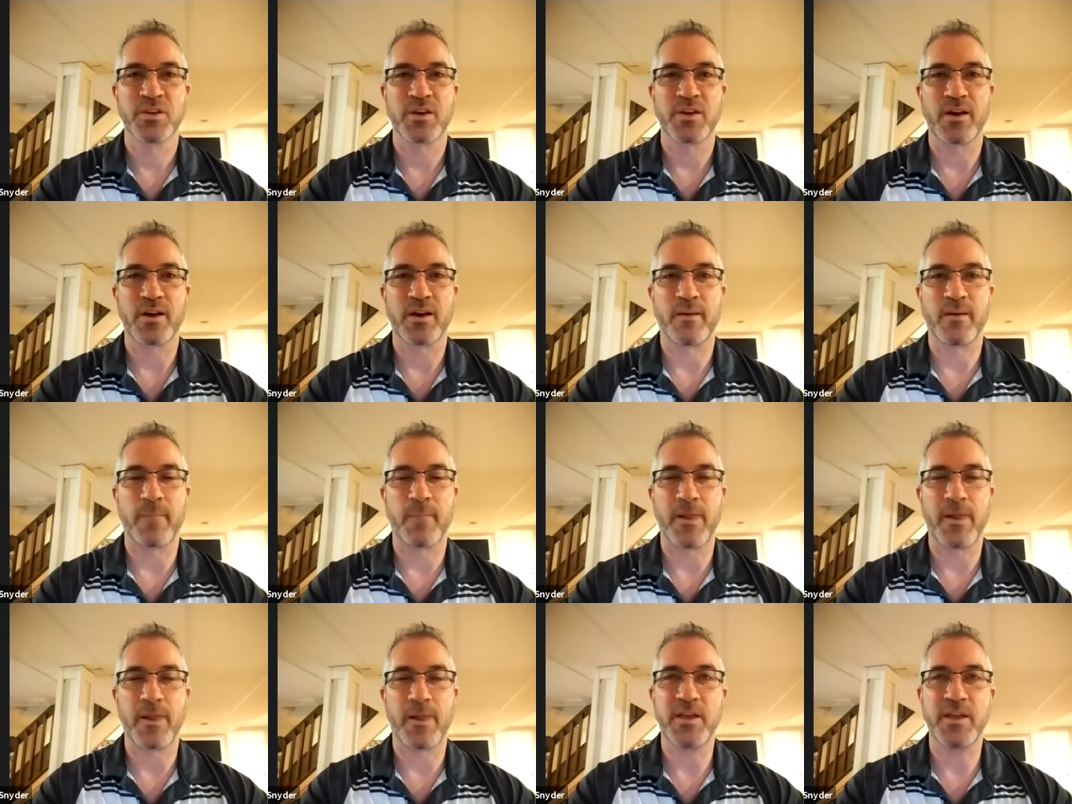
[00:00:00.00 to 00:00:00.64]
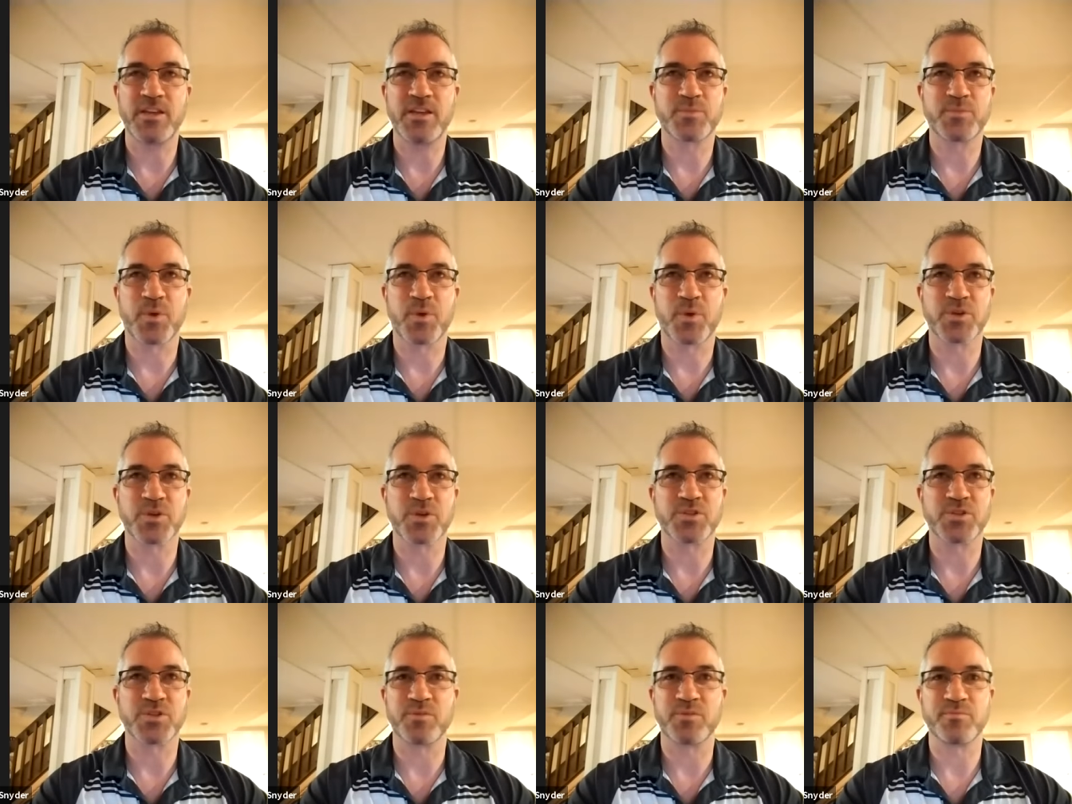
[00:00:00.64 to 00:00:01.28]
um, each
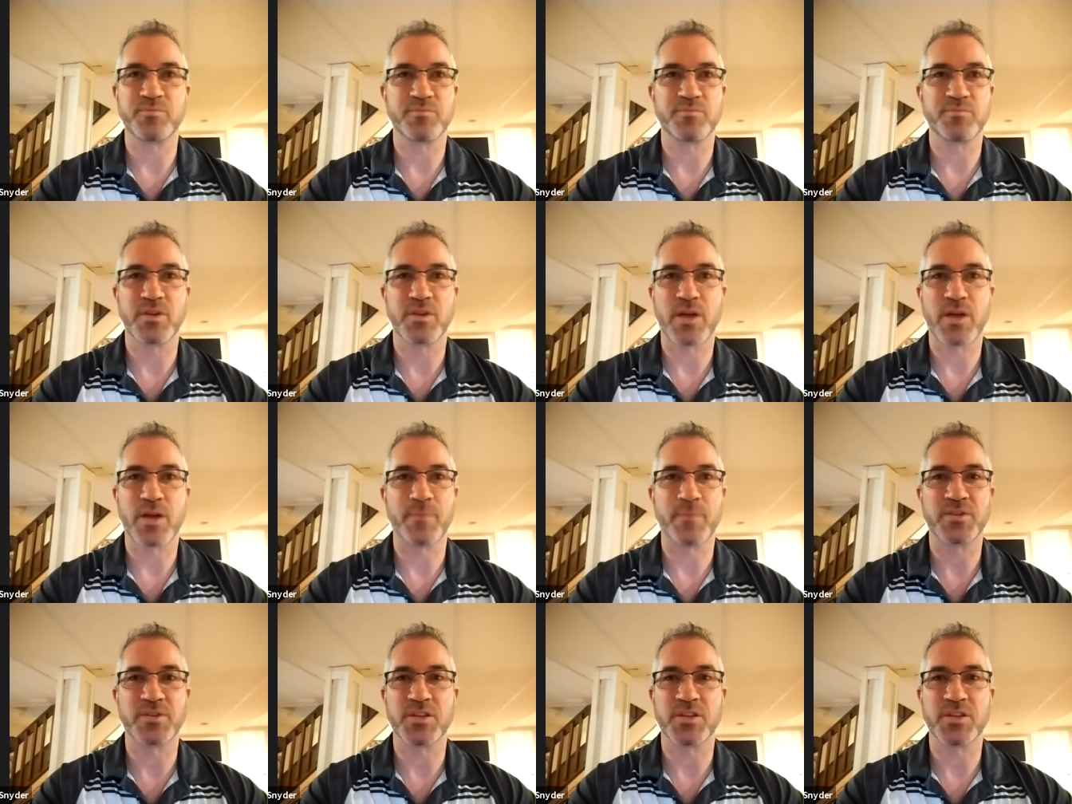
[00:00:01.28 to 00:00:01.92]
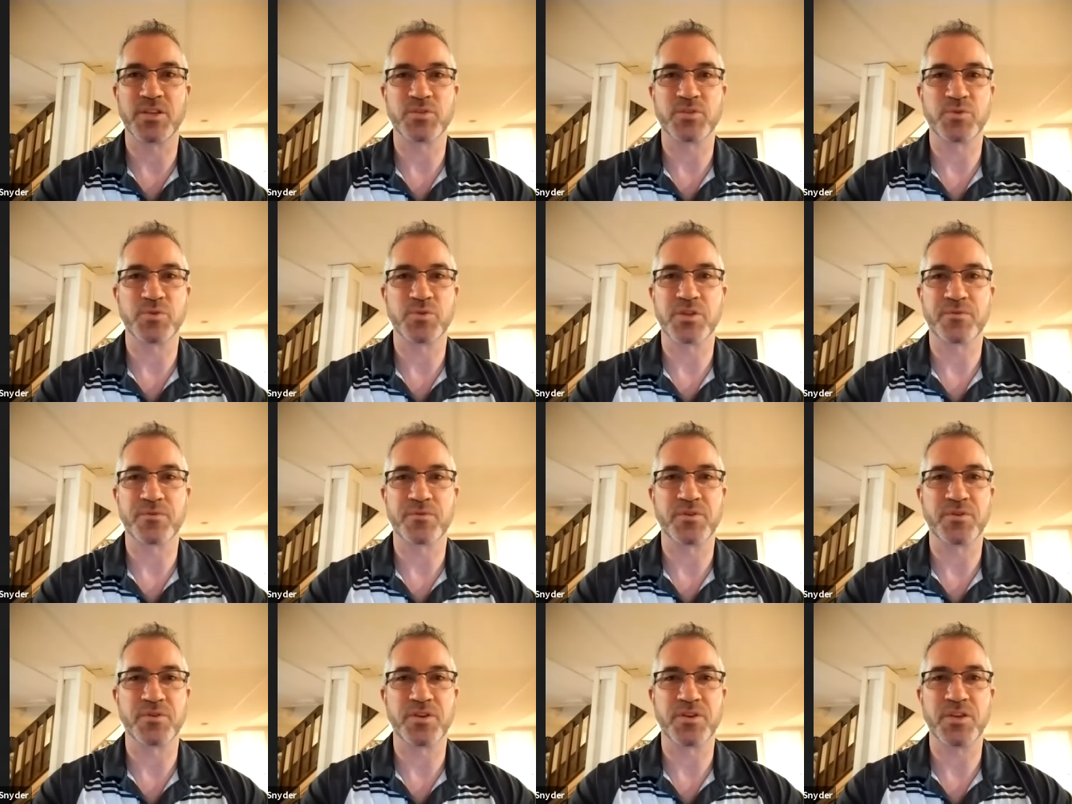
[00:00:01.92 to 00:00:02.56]
person may come to this with
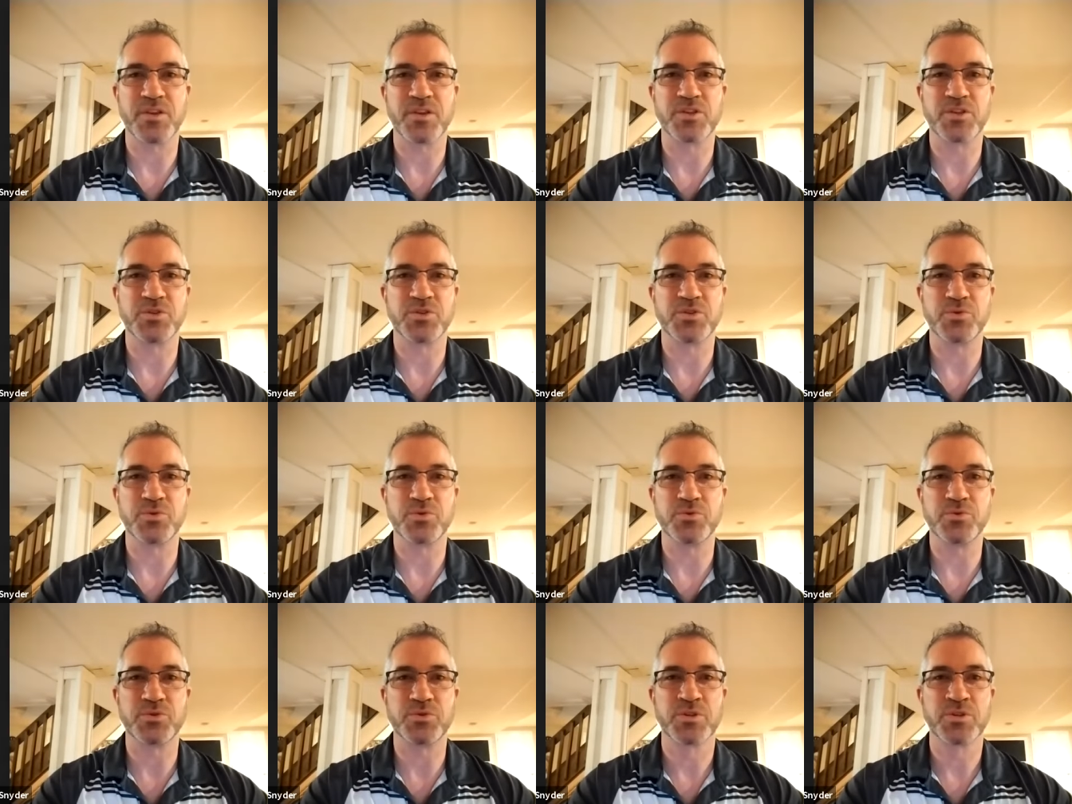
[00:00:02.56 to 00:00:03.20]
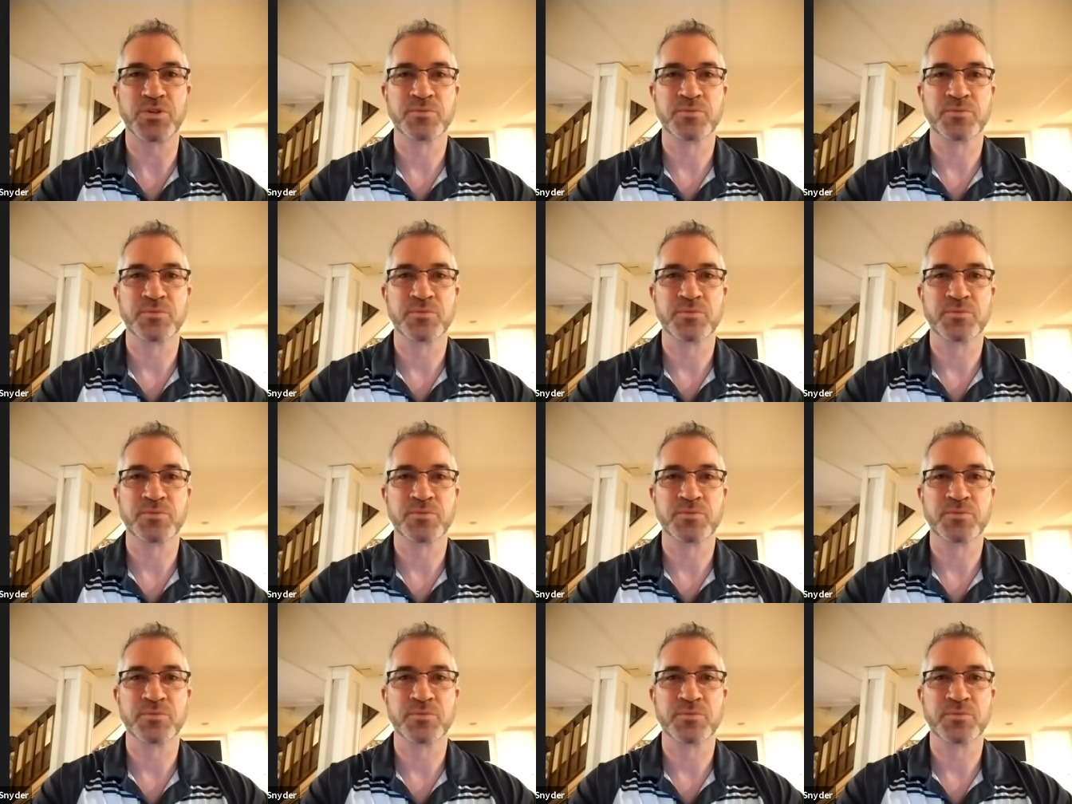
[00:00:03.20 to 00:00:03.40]
different issues,